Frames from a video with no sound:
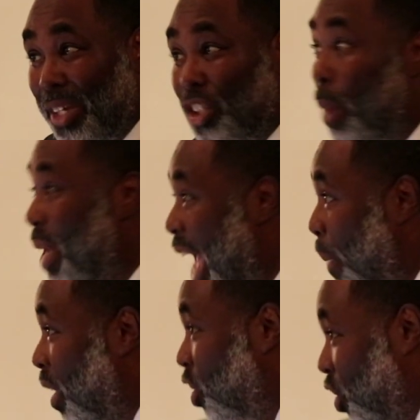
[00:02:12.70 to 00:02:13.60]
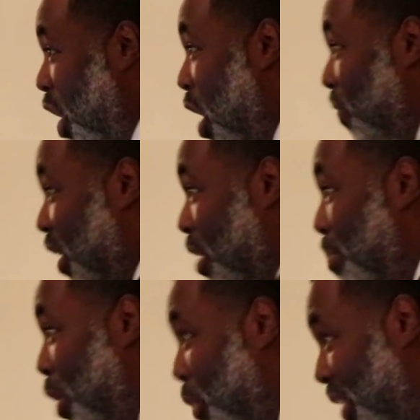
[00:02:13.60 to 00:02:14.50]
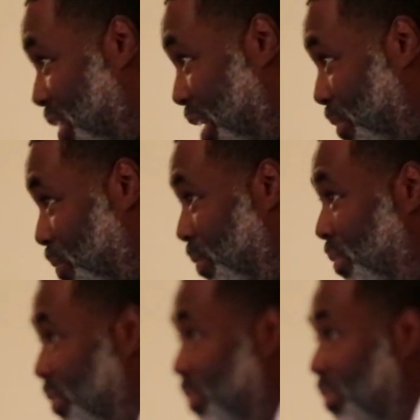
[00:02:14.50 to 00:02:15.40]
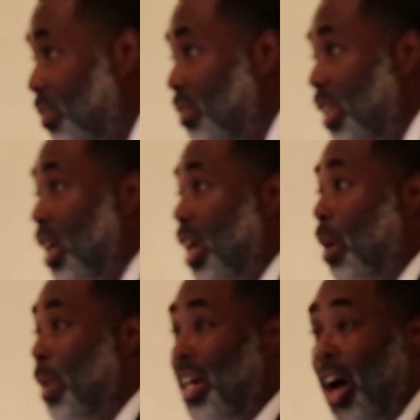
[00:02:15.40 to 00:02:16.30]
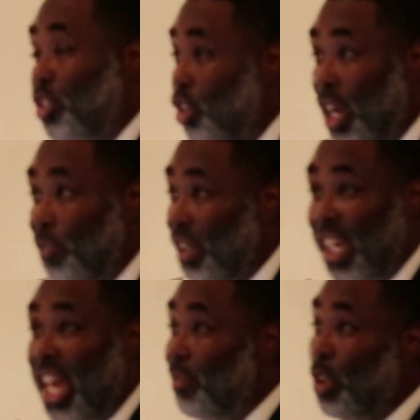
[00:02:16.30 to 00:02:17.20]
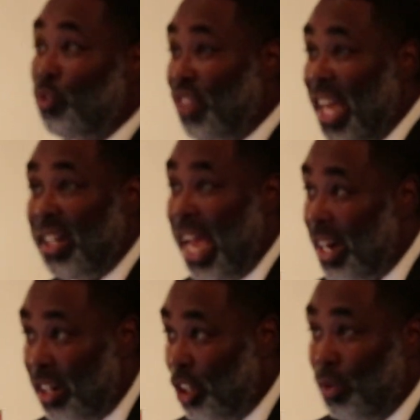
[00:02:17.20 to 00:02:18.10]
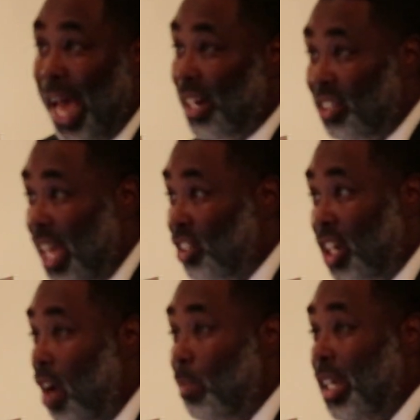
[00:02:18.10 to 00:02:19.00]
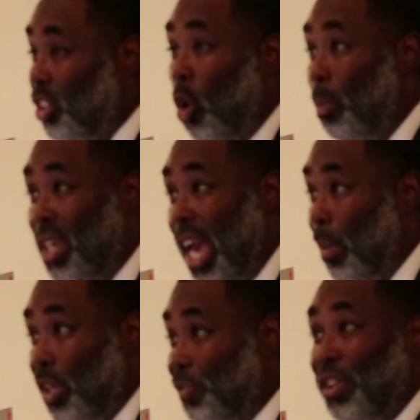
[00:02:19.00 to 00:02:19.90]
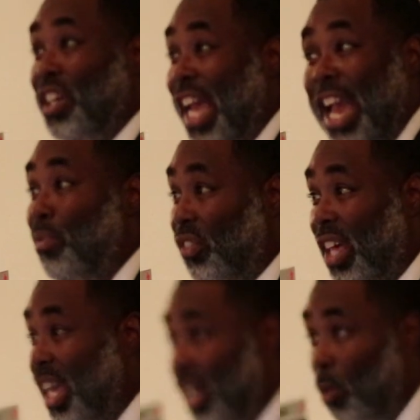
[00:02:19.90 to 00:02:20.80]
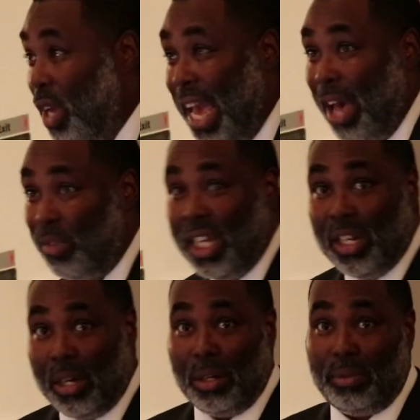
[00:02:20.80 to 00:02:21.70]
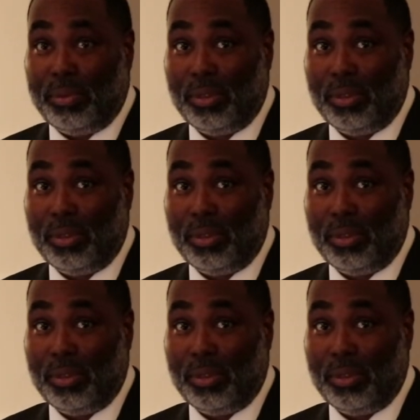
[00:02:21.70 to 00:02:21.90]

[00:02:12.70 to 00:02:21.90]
To be able to serve the community. Because you can forget if you think that the United States government is going to be able to fund everything that we have need of.